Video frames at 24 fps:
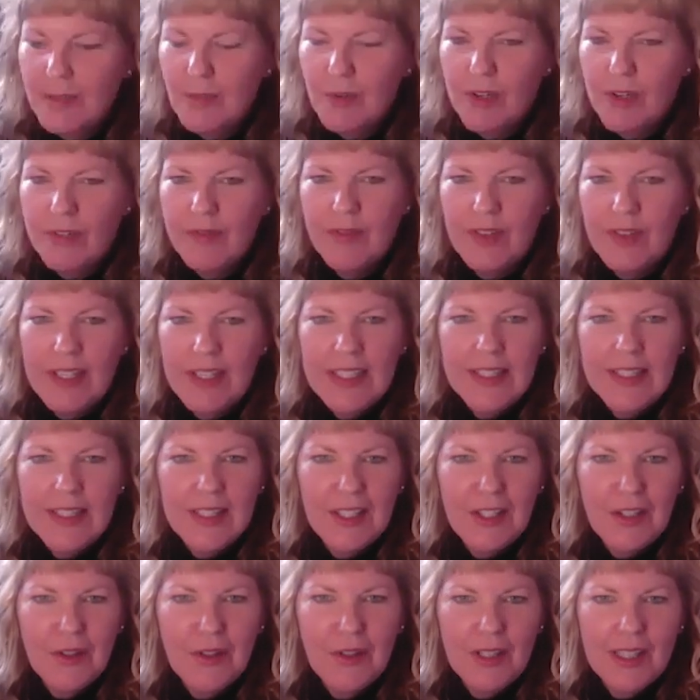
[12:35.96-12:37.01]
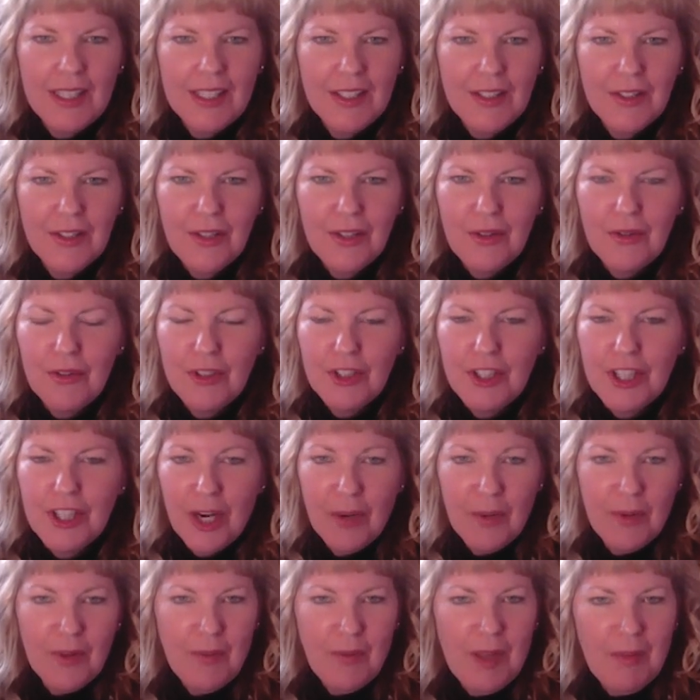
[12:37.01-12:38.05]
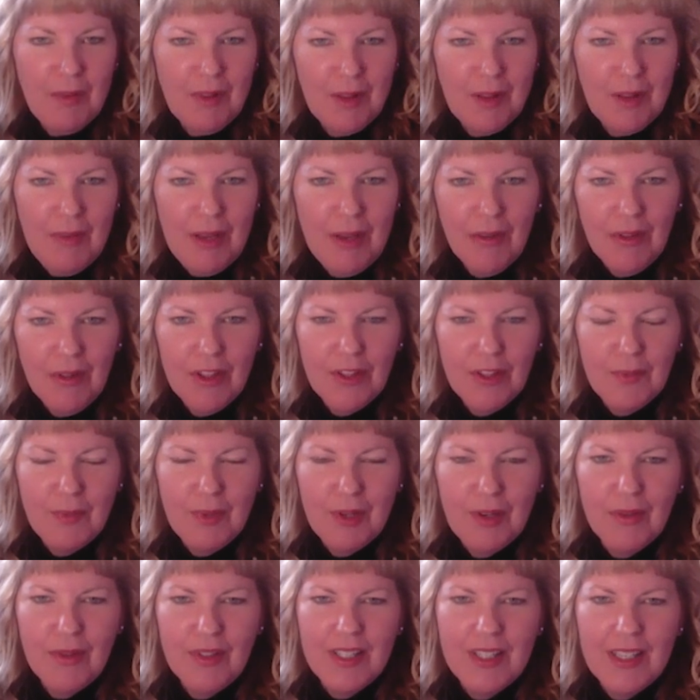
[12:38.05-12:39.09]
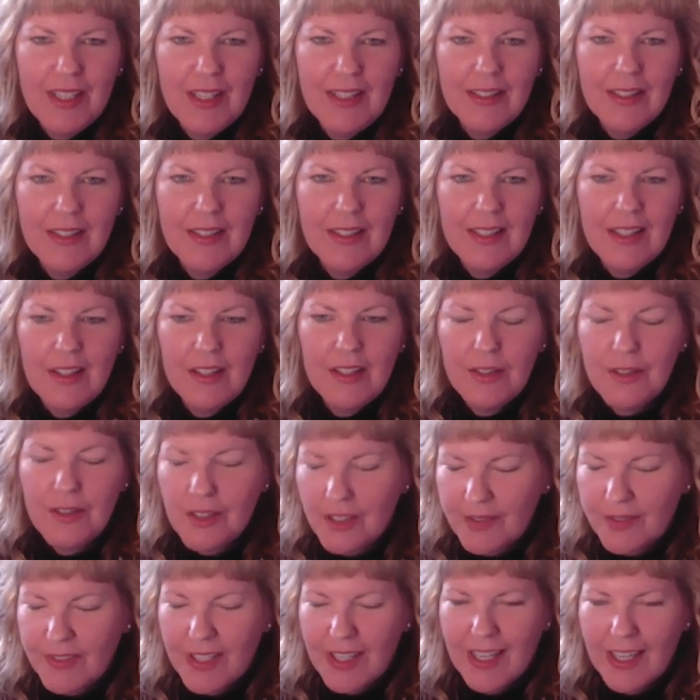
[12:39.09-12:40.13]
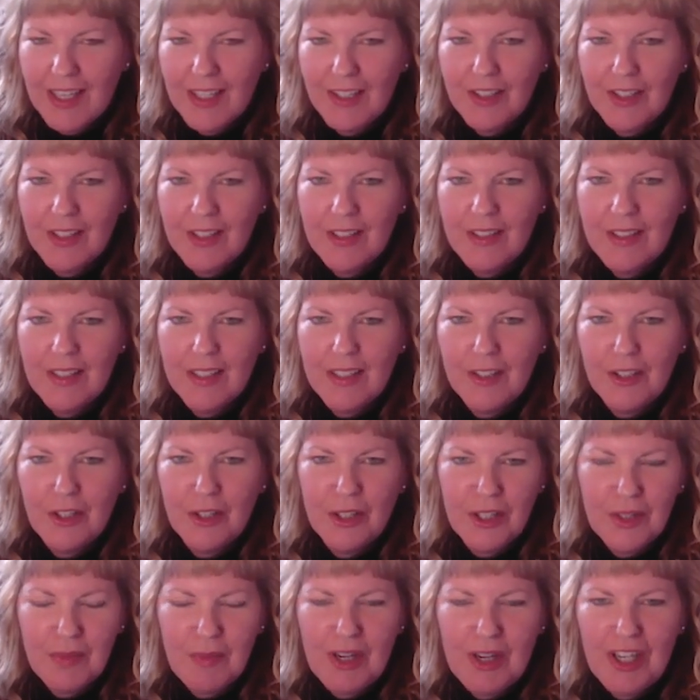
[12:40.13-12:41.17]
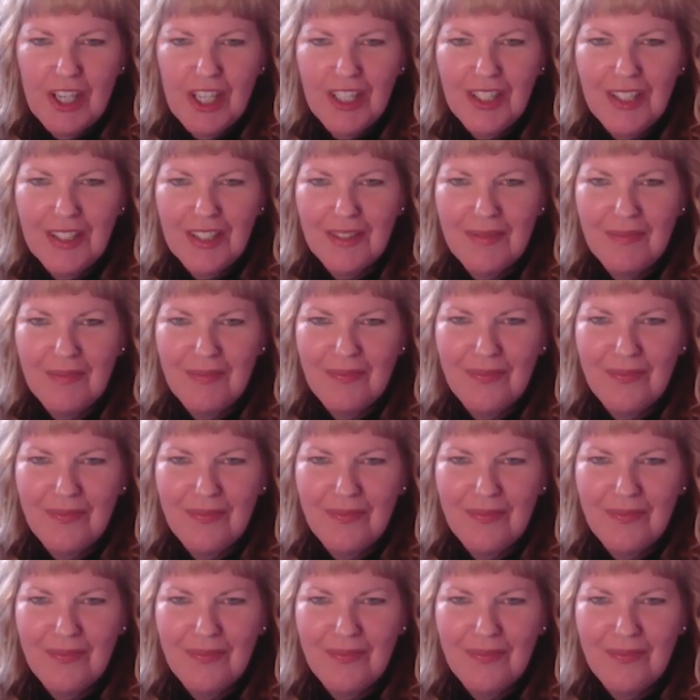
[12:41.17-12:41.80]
or advice that you'd like to share with people about this process and the certification and your experience?